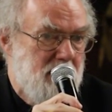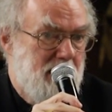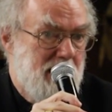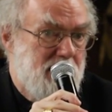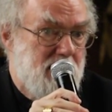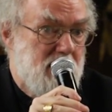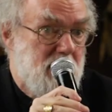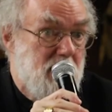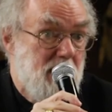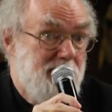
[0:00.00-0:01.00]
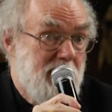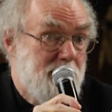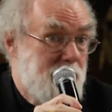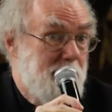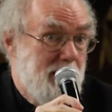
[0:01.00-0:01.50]
But living
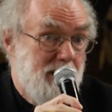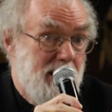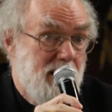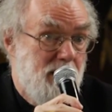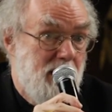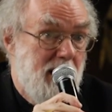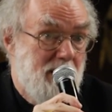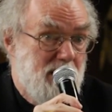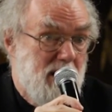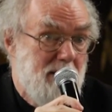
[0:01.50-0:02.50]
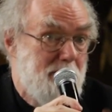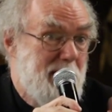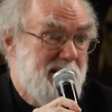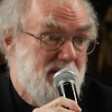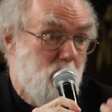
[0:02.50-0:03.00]
properly in the here and now is our
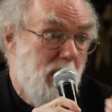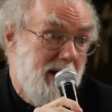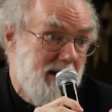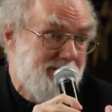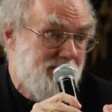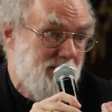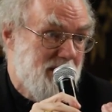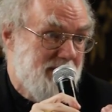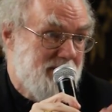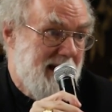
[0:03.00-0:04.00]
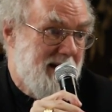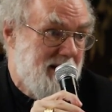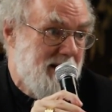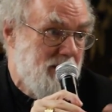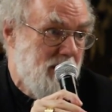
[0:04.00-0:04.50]
best way, of course, of
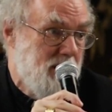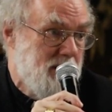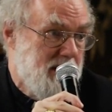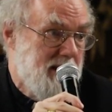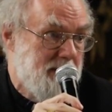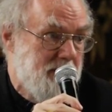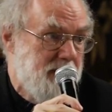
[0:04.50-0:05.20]
tackling the long term.